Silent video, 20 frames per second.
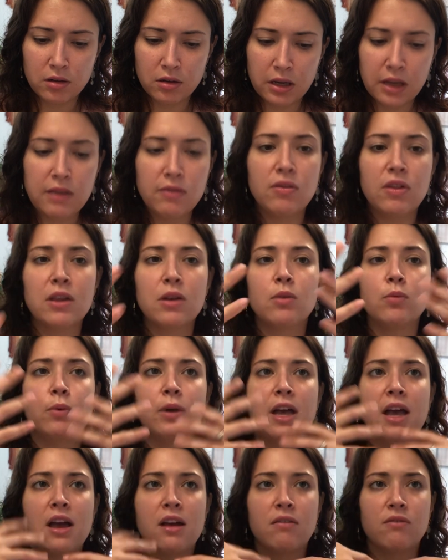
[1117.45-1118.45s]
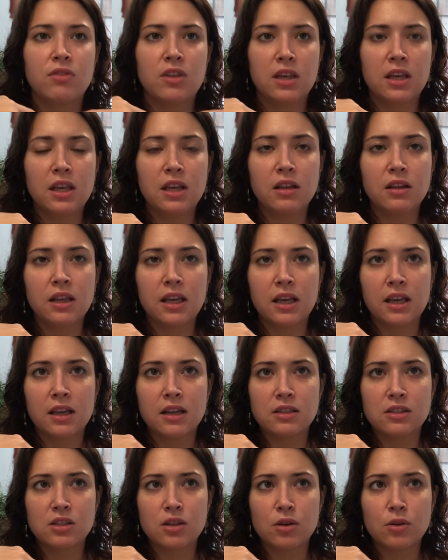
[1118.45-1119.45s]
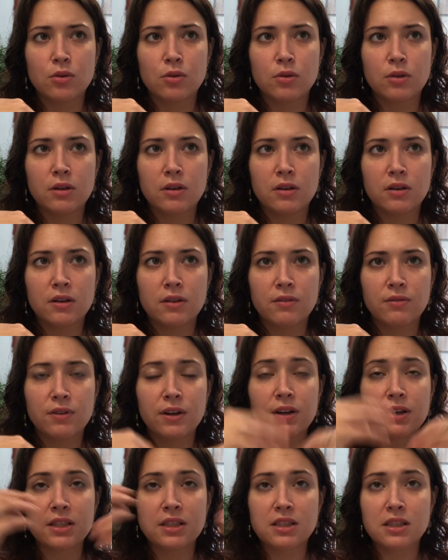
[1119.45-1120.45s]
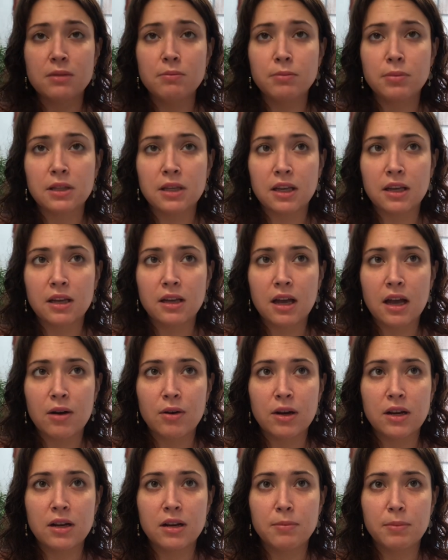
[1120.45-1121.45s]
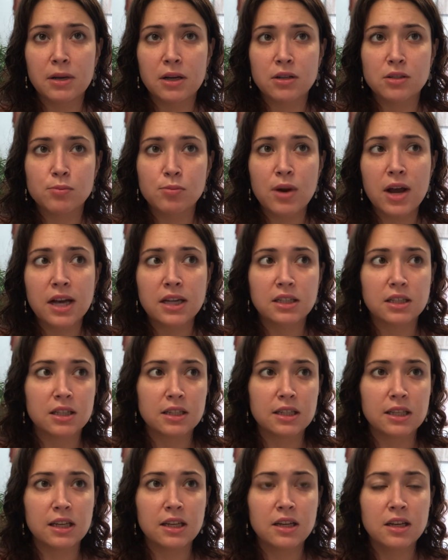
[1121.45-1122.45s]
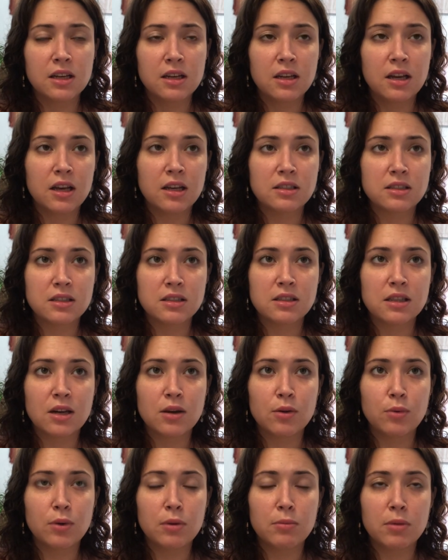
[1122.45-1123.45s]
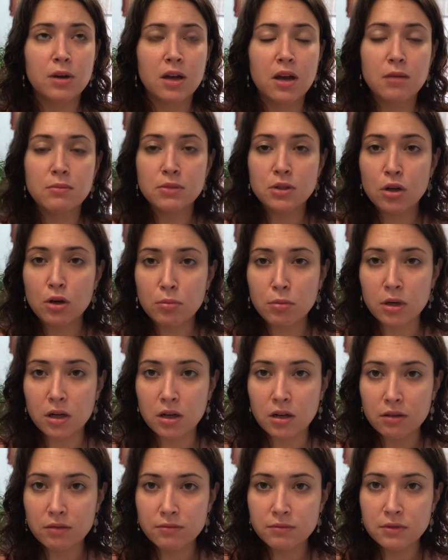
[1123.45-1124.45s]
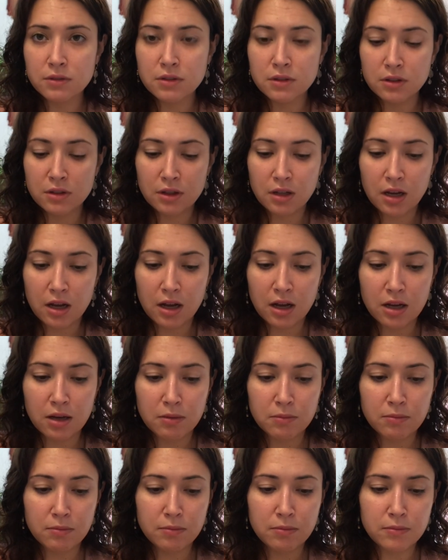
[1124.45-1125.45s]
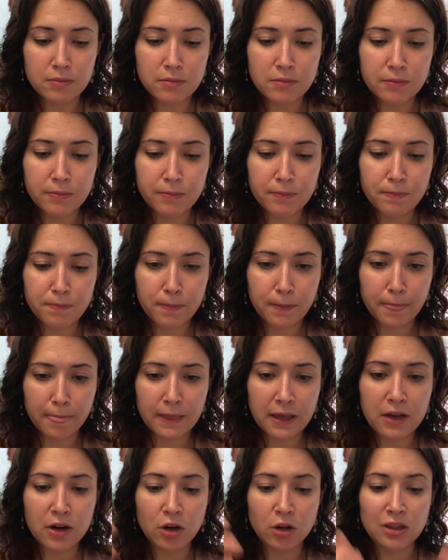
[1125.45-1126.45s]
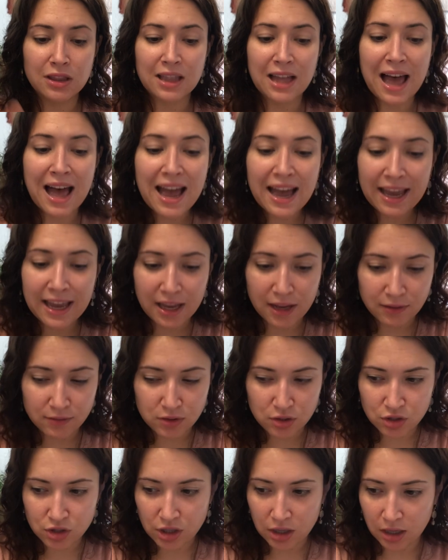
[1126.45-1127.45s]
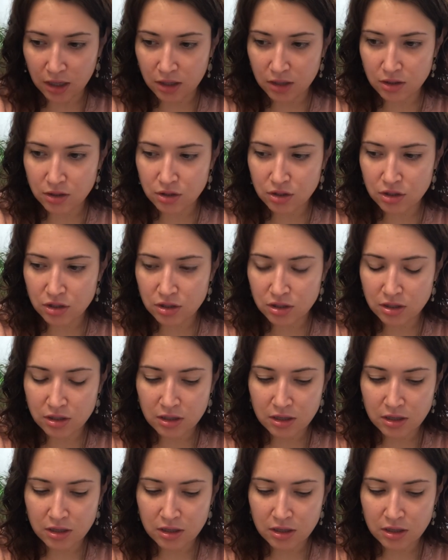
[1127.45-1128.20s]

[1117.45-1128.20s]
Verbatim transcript: And then we have the healing. And so very simply, how it appears practically is, is that we become sober. Um, and our lives change.